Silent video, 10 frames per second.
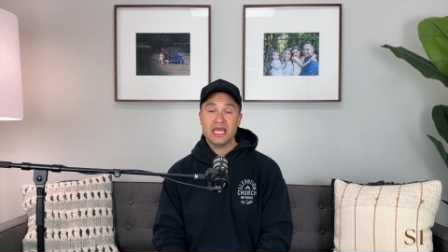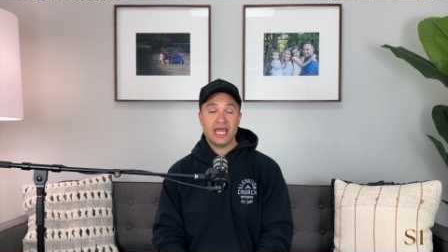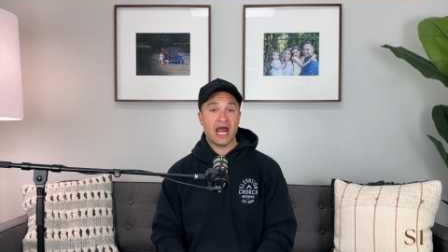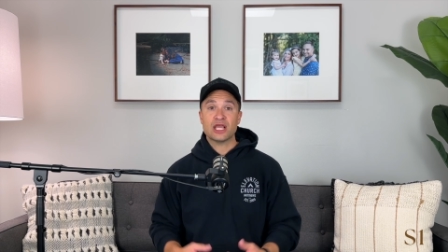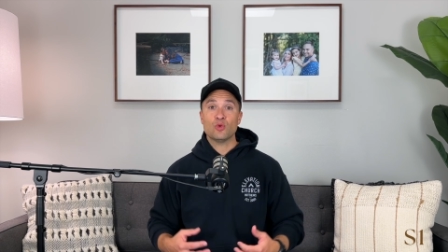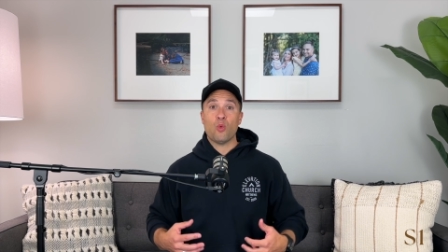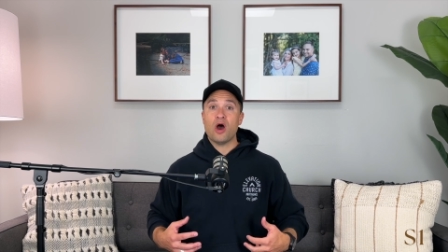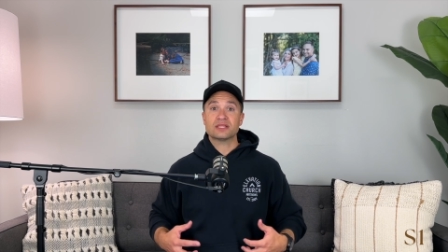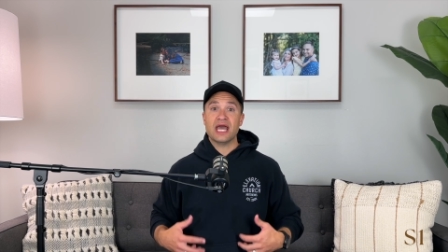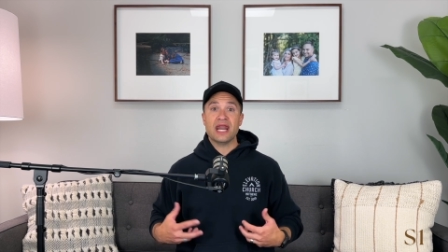and I could
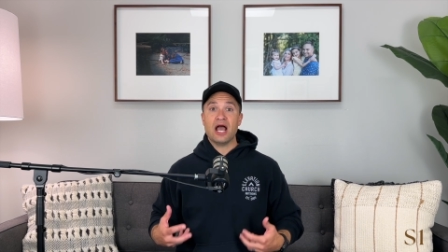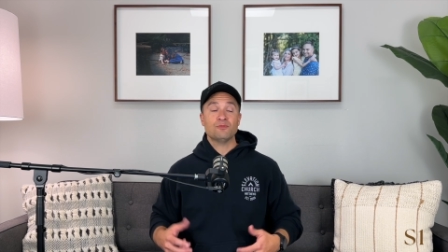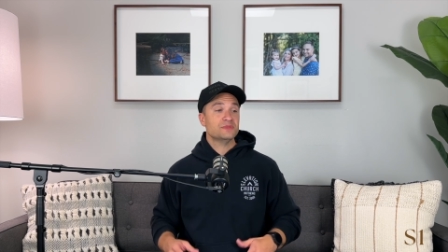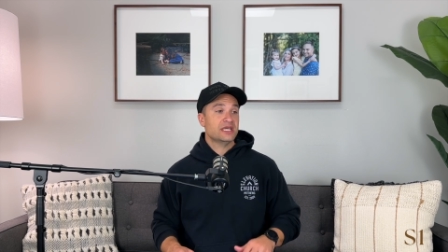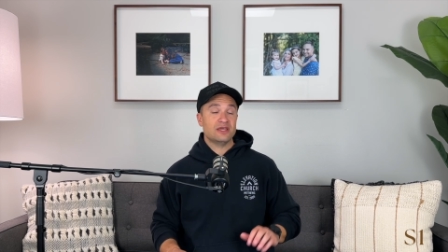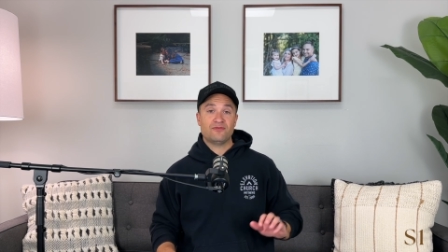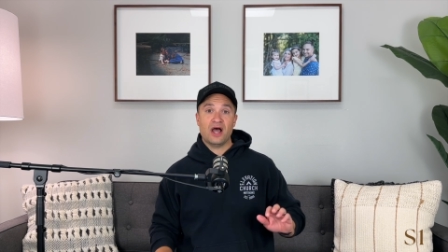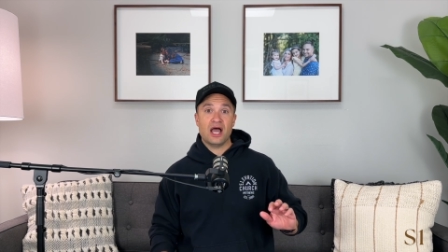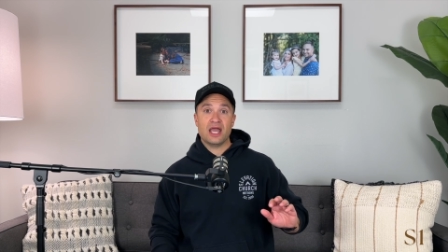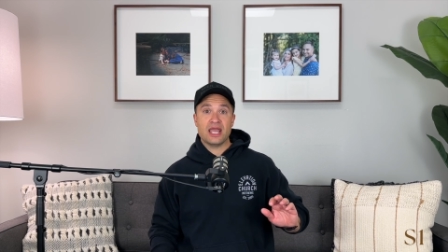walk that out if
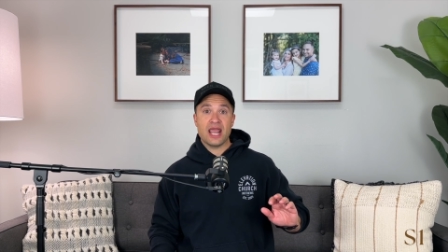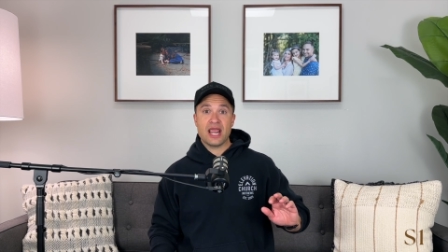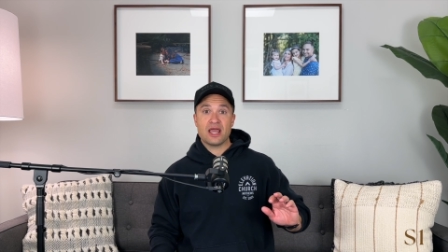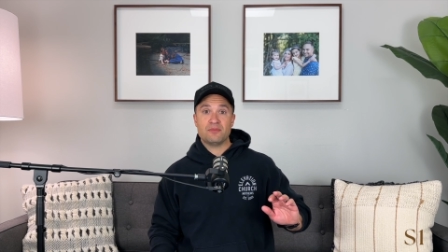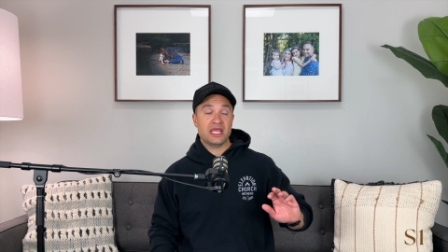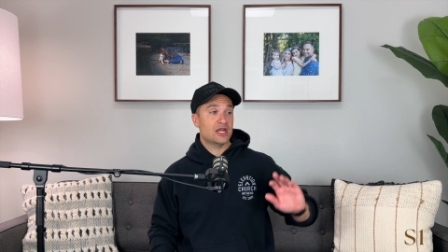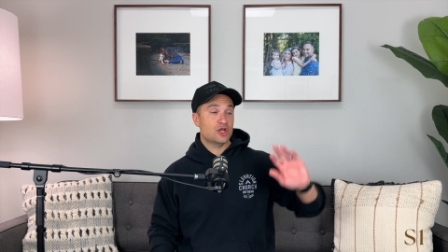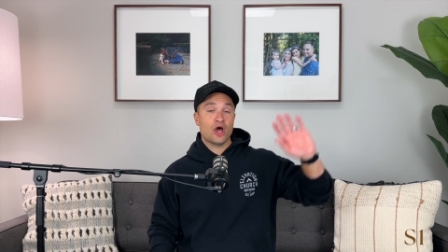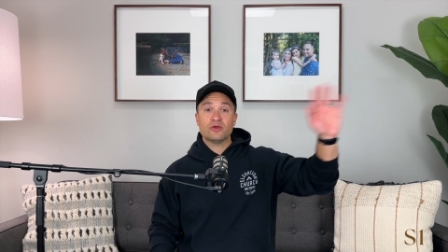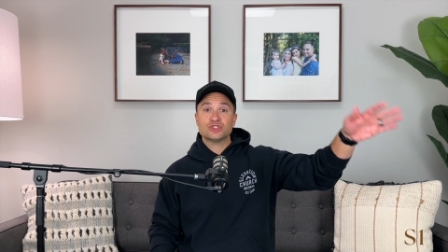I am in
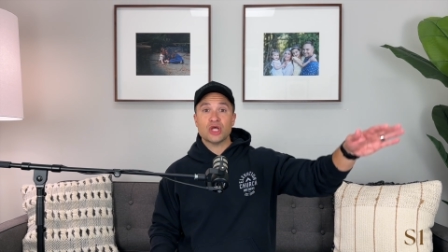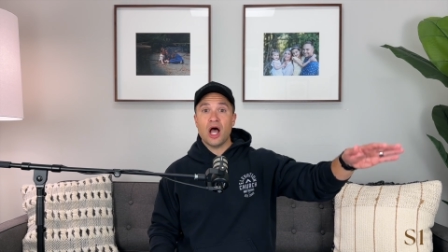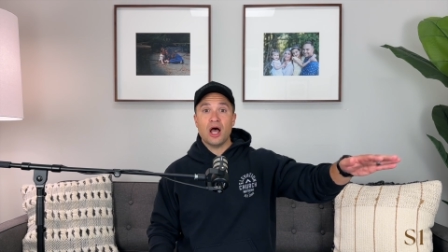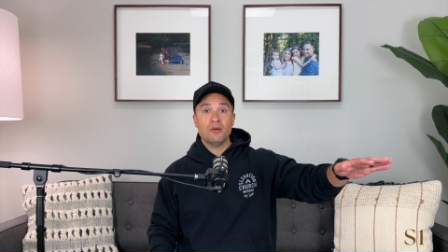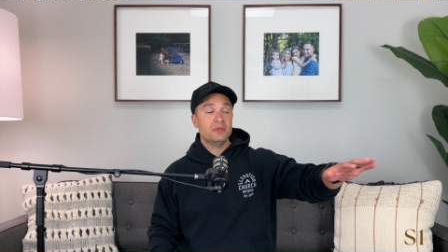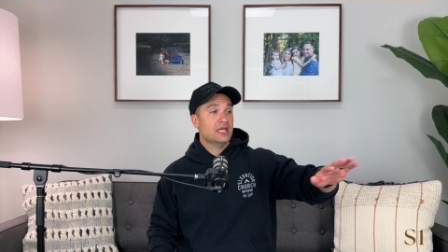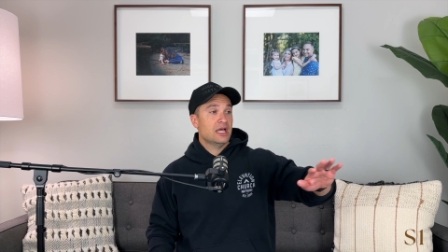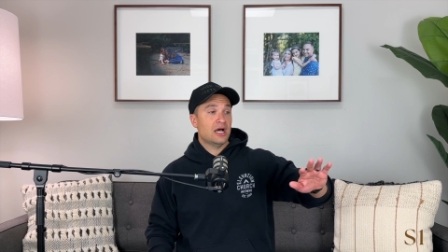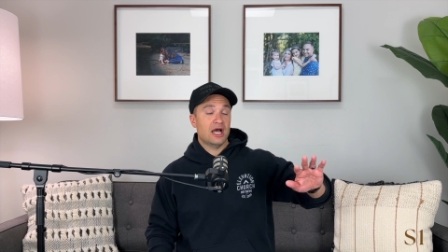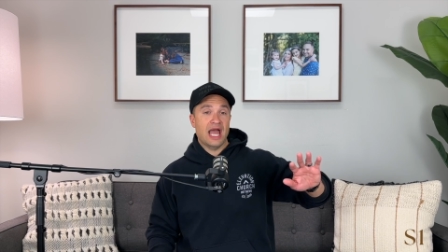another job
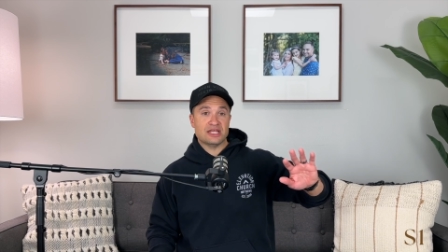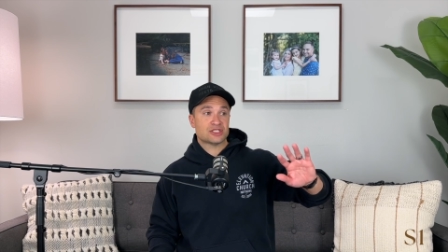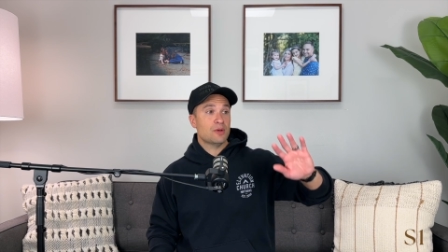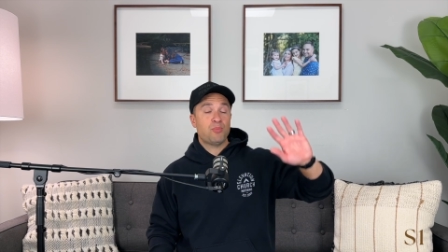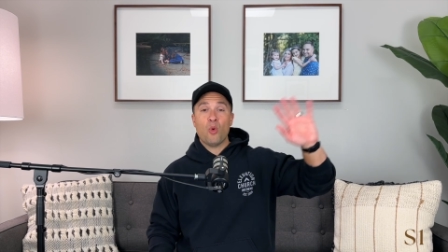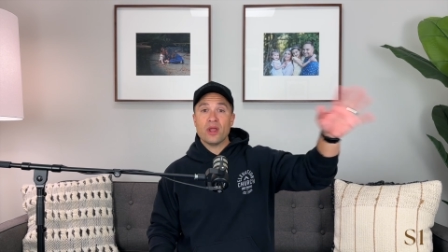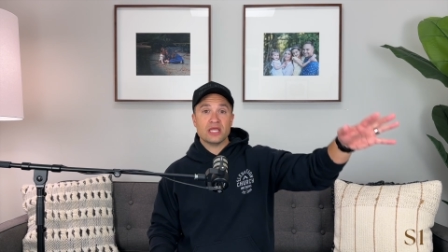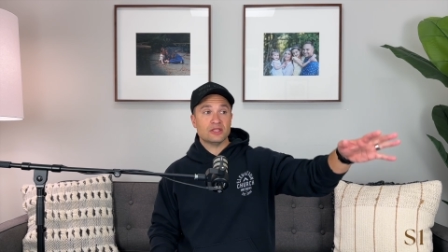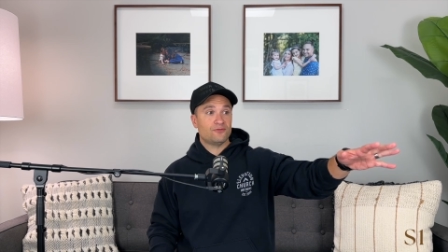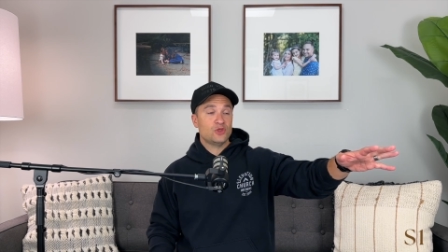at some point
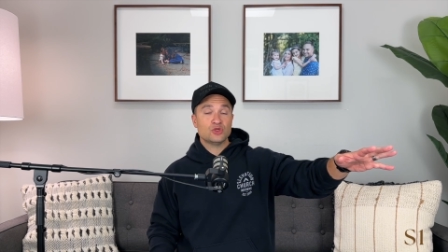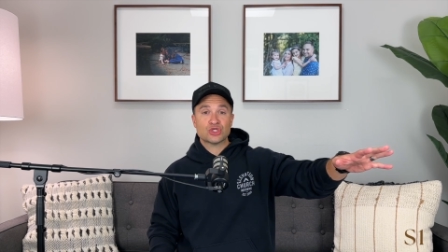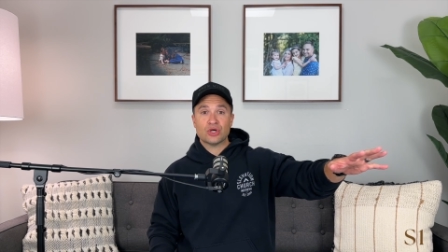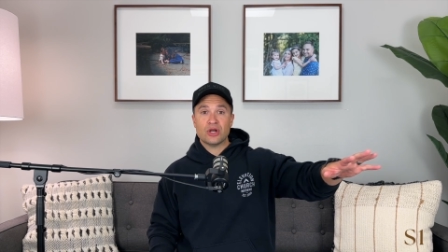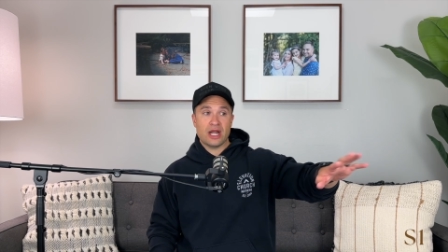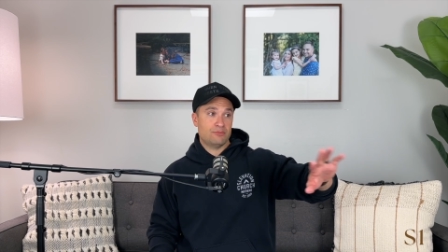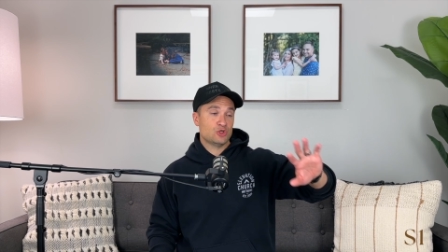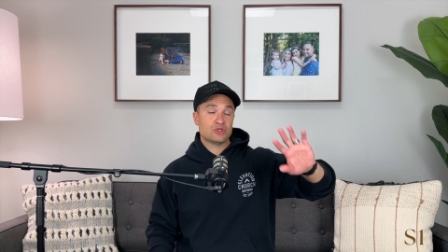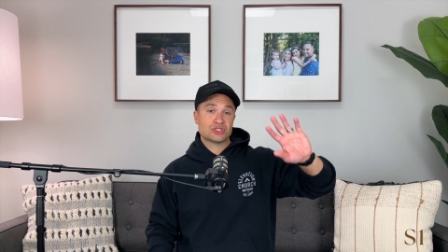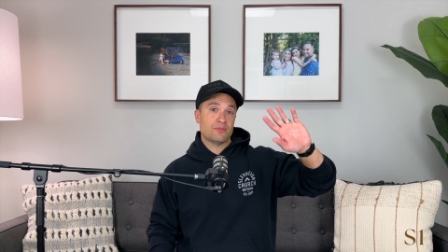in the future and I'm
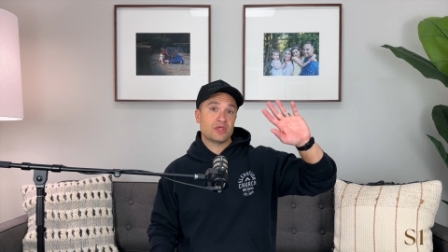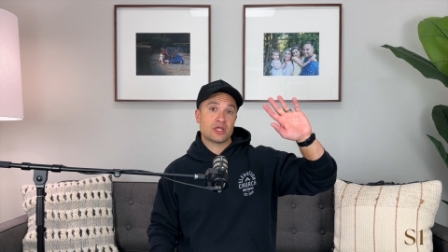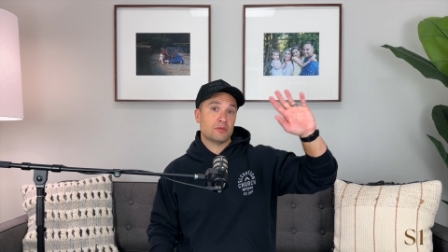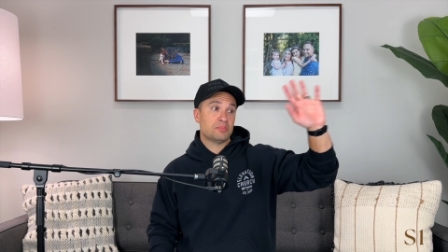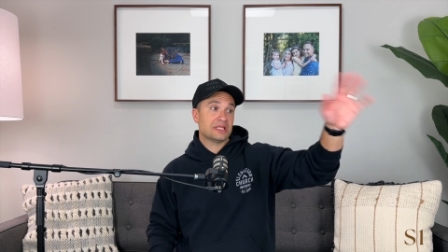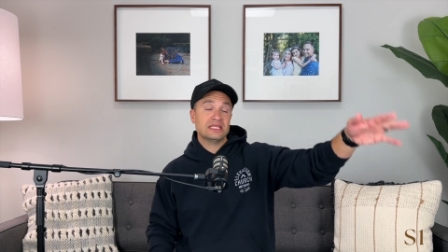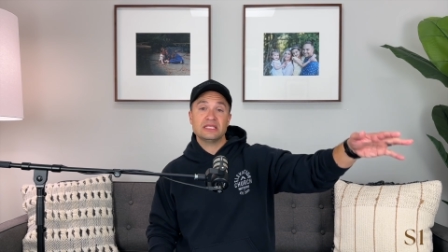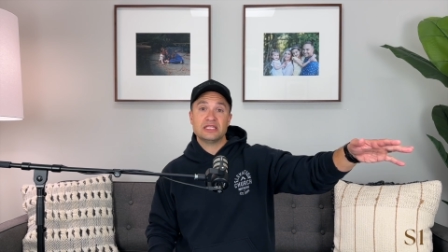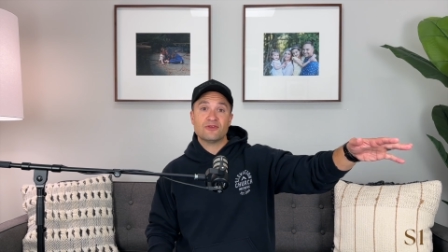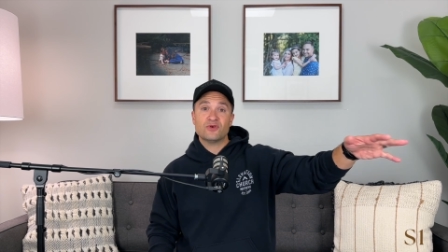doing something
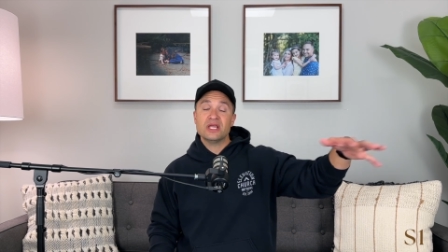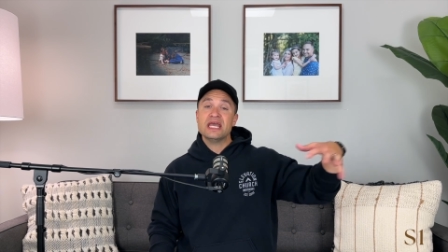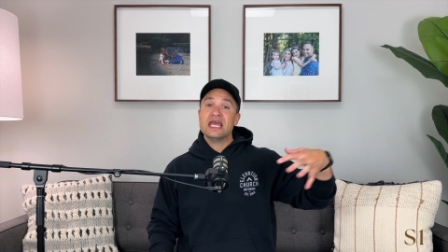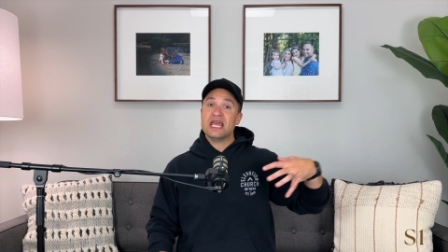completely different.